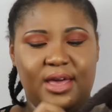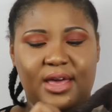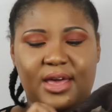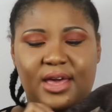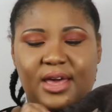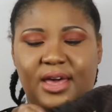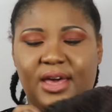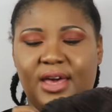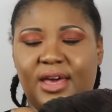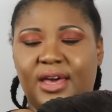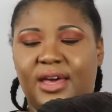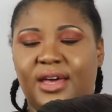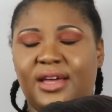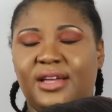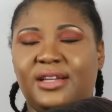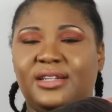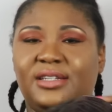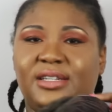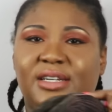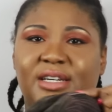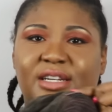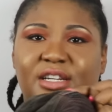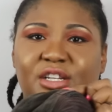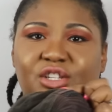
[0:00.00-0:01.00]

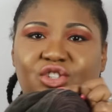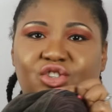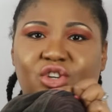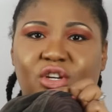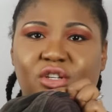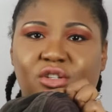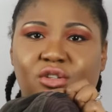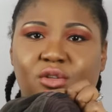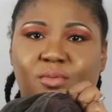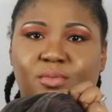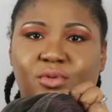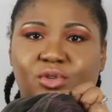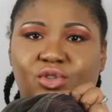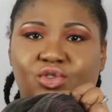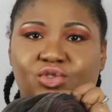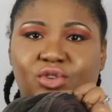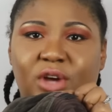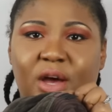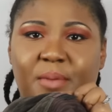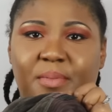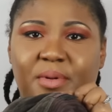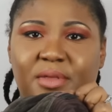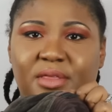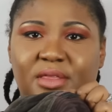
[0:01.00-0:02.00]
and an adjustable
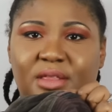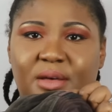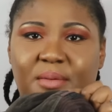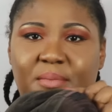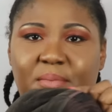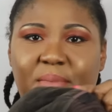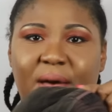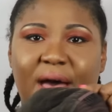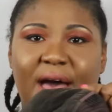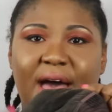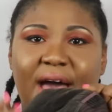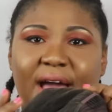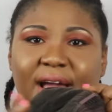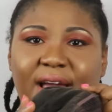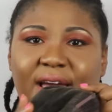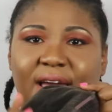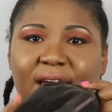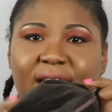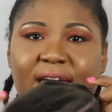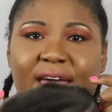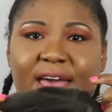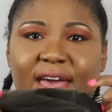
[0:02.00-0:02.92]
strap in the back,